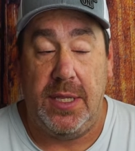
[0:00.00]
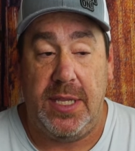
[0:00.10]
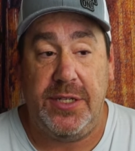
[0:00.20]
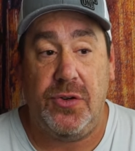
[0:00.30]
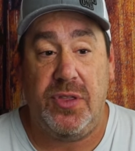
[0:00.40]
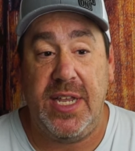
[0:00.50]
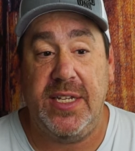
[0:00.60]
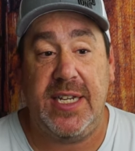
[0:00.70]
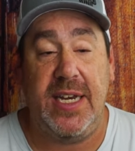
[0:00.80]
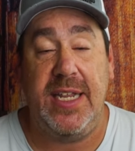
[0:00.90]
These are
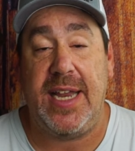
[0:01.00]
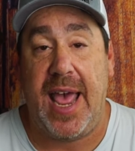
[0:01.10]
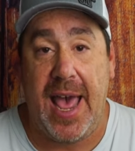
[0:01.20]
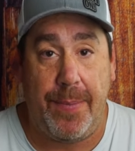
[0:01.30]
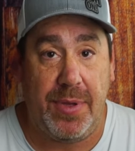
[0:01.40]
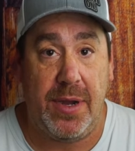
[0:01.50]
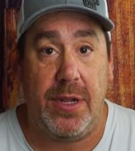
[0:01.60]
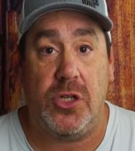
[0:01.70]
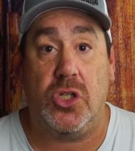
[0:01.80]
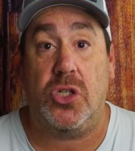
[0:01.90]
things that need to
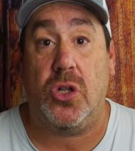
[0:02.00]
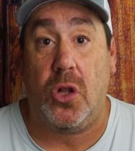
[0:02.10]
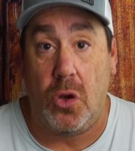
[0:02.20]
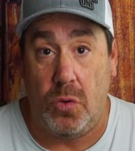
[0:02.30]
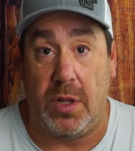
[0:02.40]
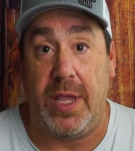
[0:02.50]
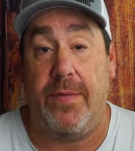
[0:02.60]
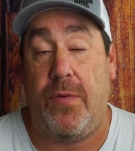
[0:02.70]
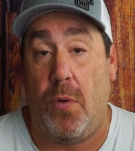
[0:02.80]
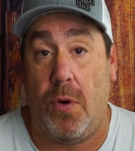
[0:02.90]
happen slowly
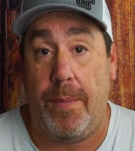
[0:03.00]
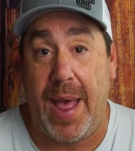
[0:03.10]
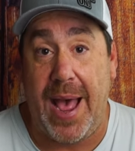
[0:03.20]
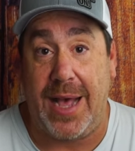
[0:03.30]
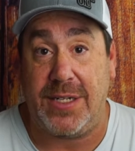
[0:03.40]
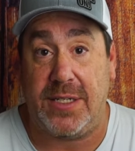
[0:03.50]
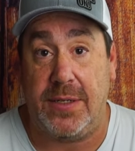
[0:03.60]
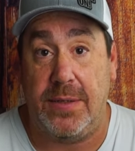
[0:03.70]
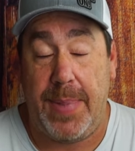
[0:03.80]
for Bass.